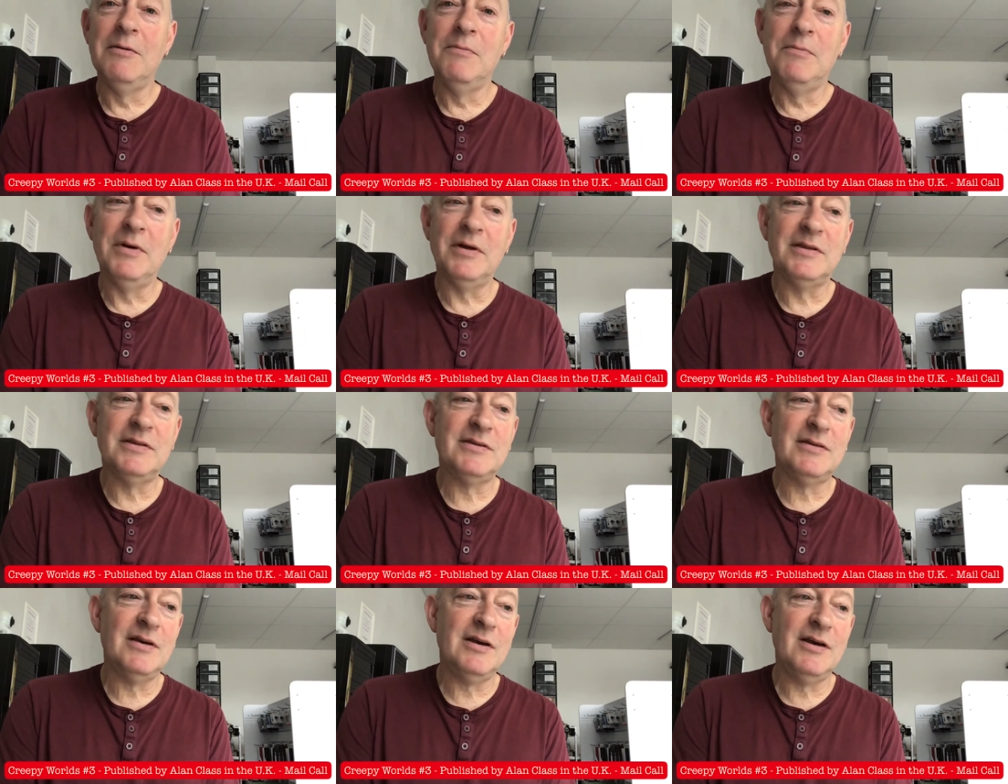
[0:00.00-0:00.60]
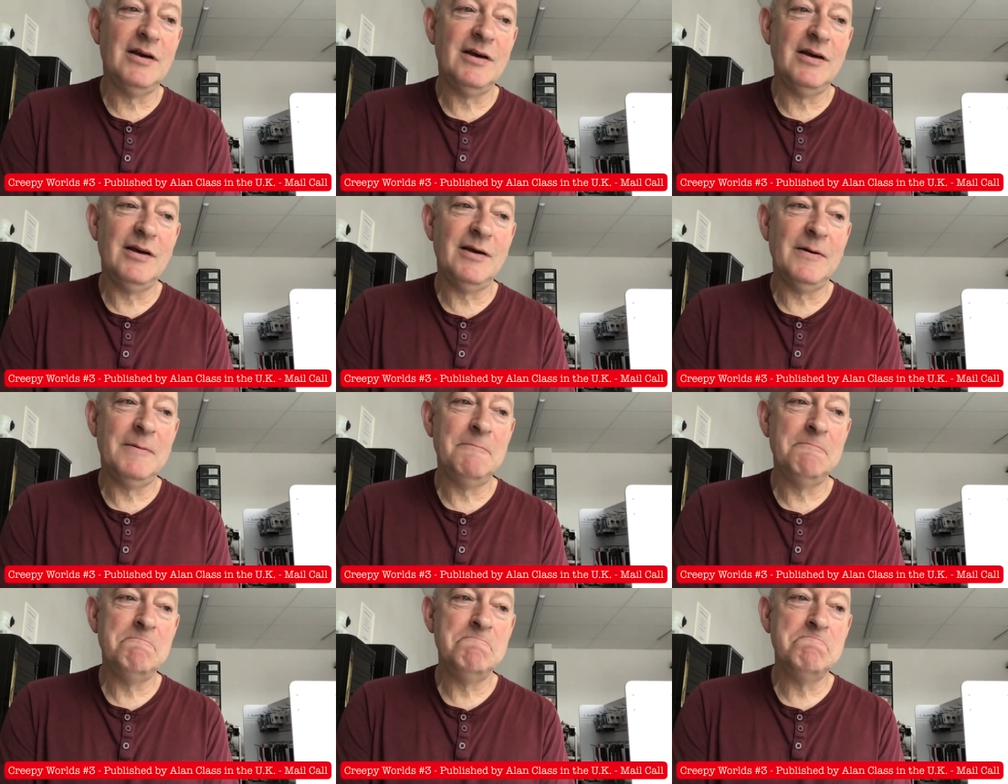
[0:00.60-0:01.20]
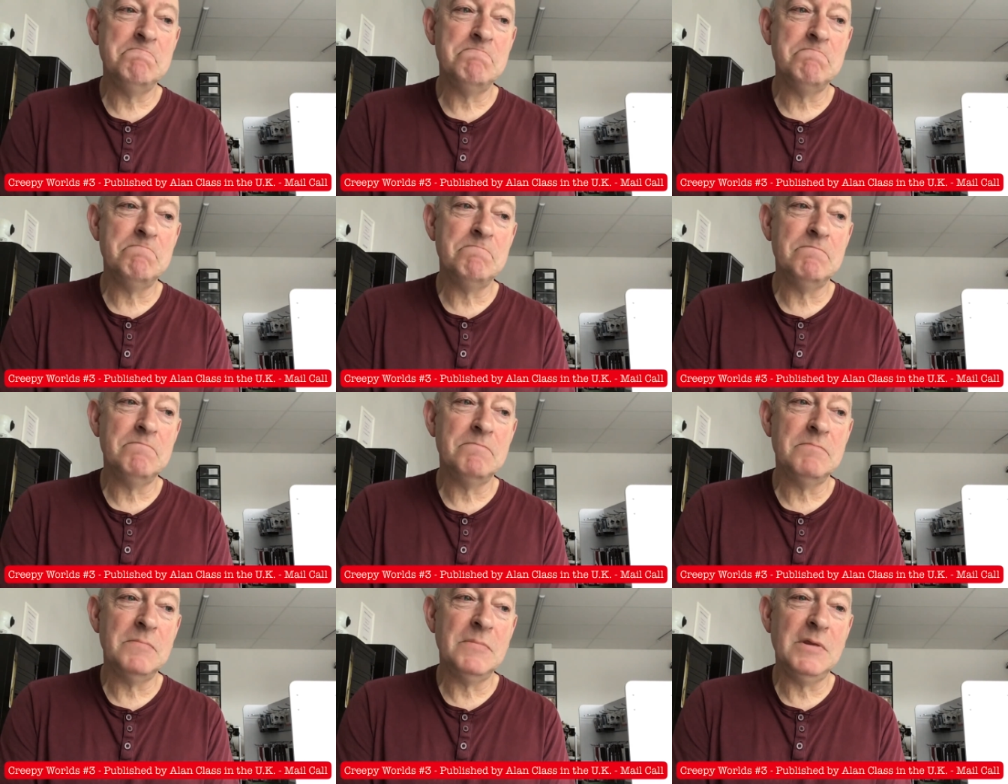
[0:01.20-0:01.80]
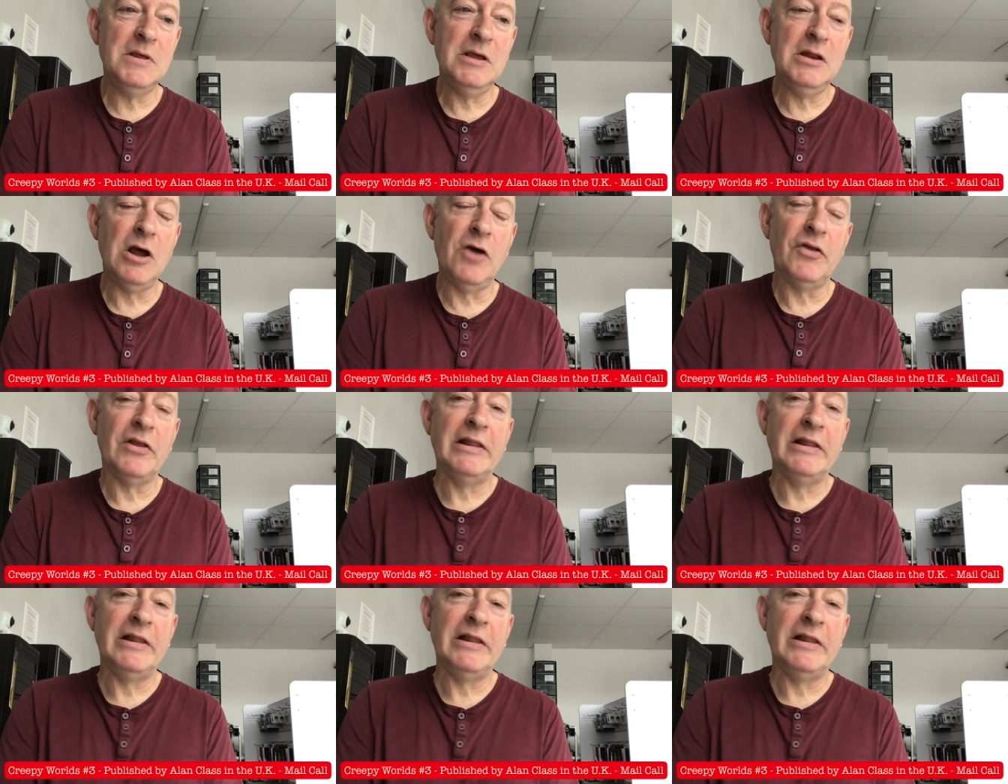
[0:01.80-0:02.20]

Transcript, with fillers: But, um, you know,